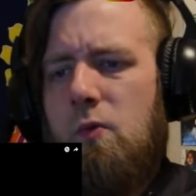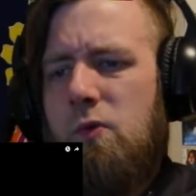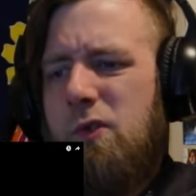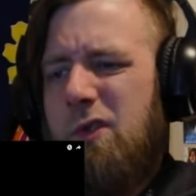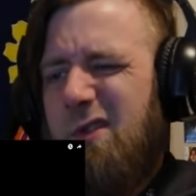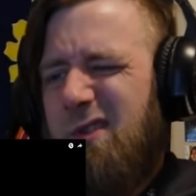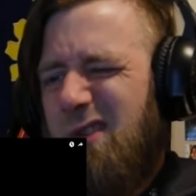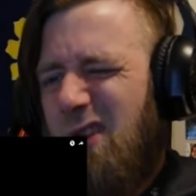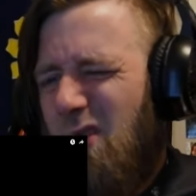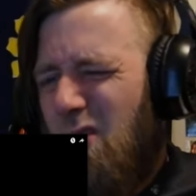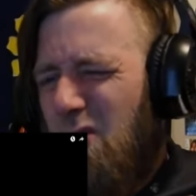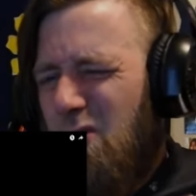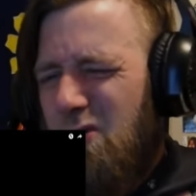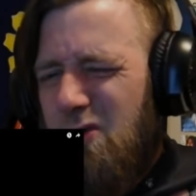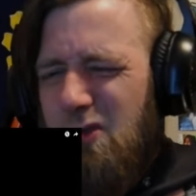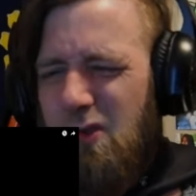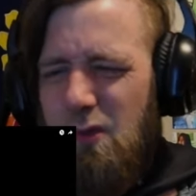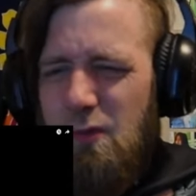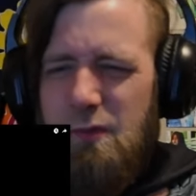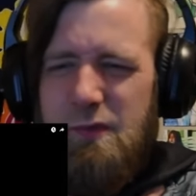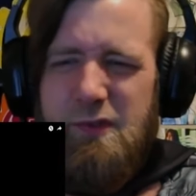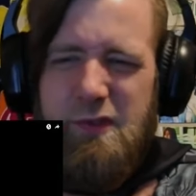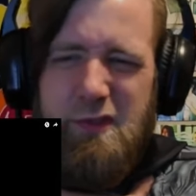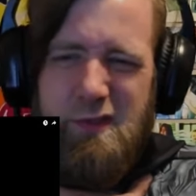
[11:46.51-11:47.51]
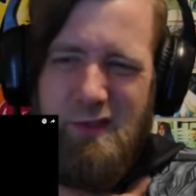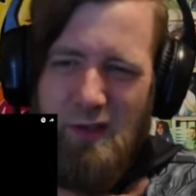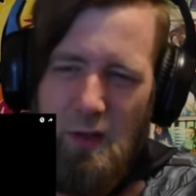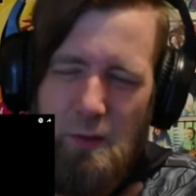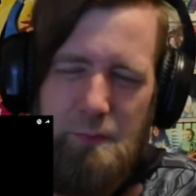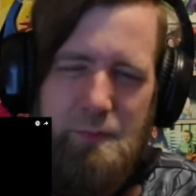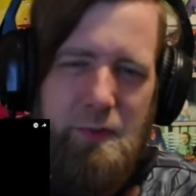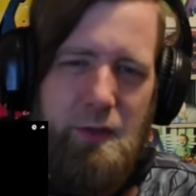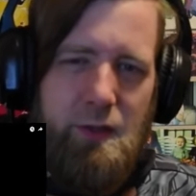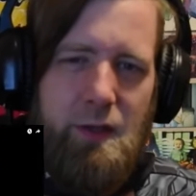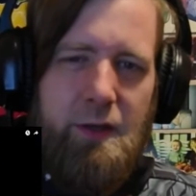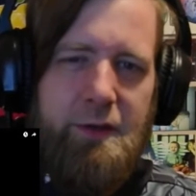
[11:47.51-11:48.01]
Just go do
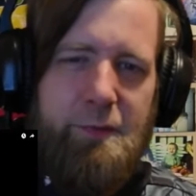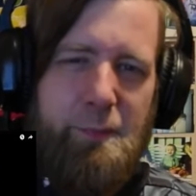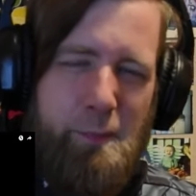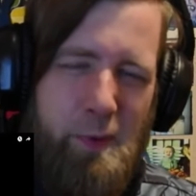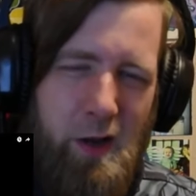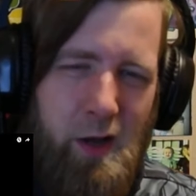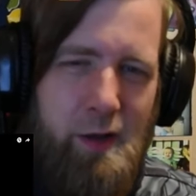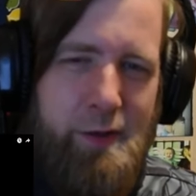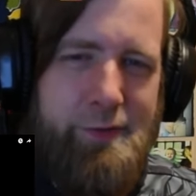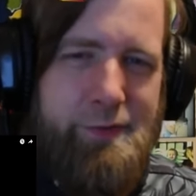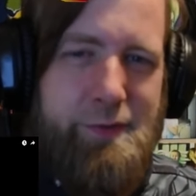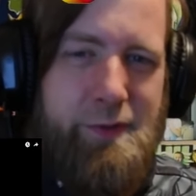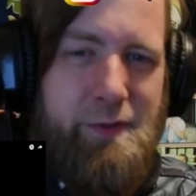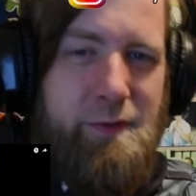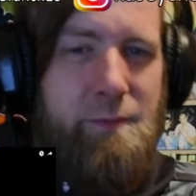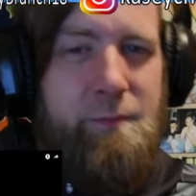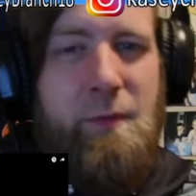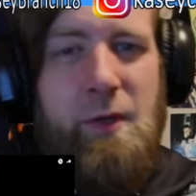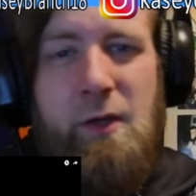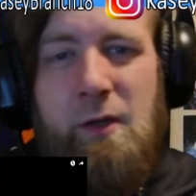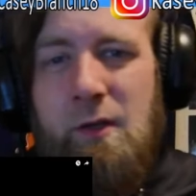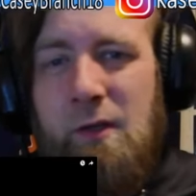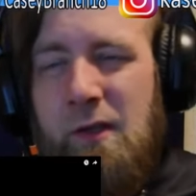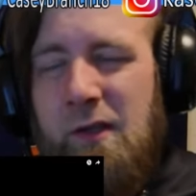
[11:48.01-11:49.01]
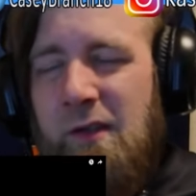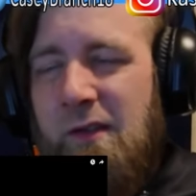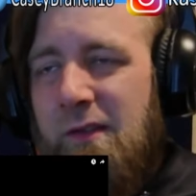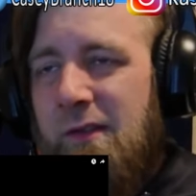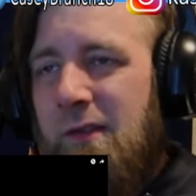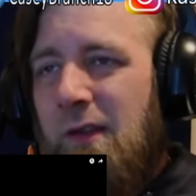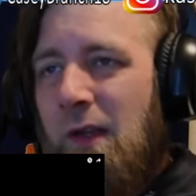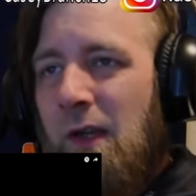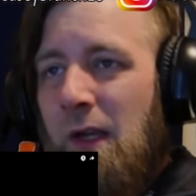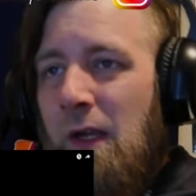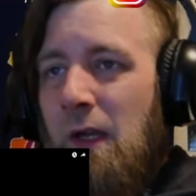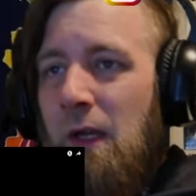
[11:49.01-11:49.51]
something that's positive, man,
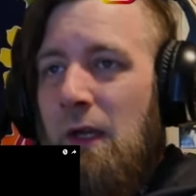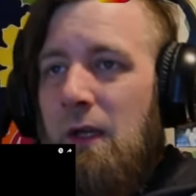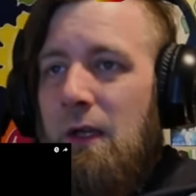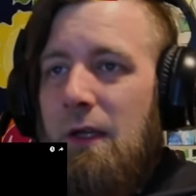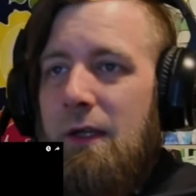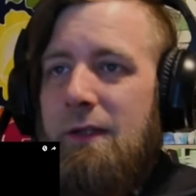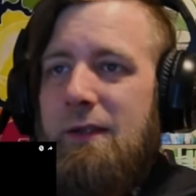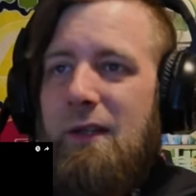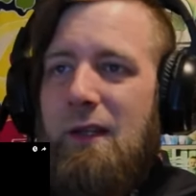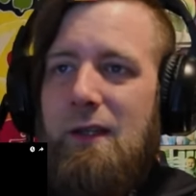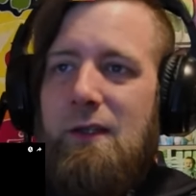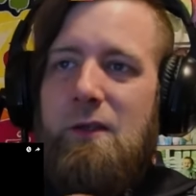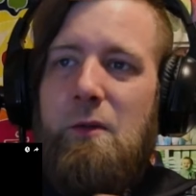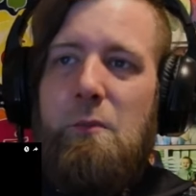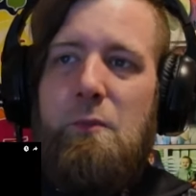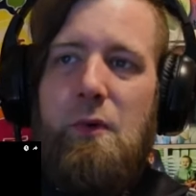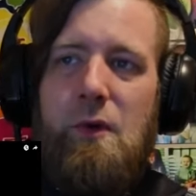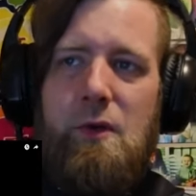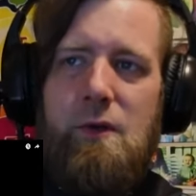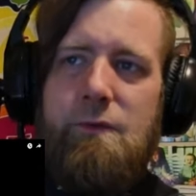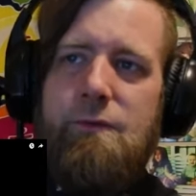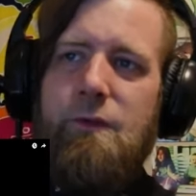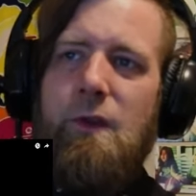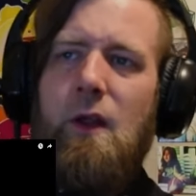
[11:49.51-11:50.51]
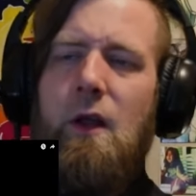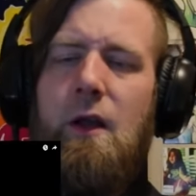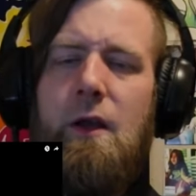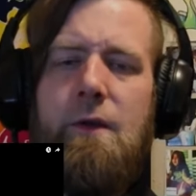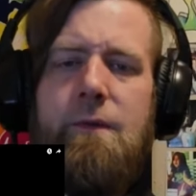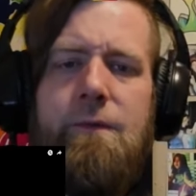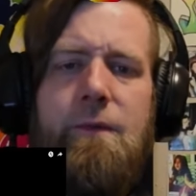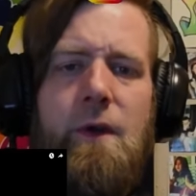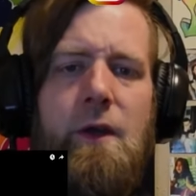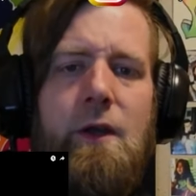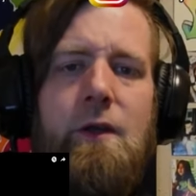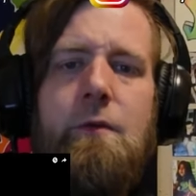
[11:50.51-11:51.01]
because it's like the butterfly
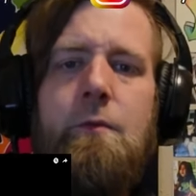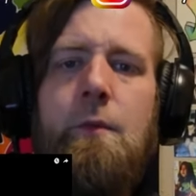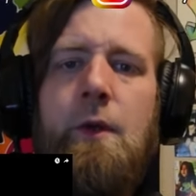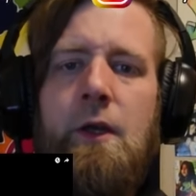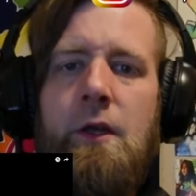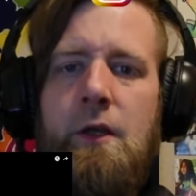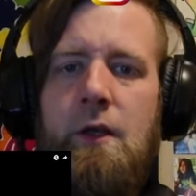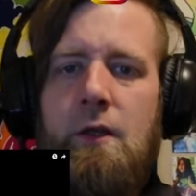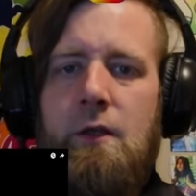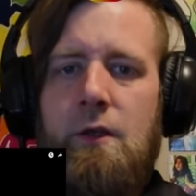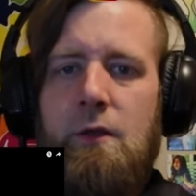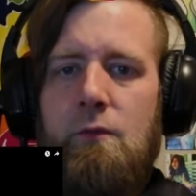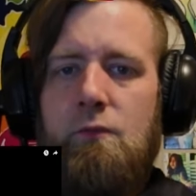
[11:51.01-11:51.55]
effect, man.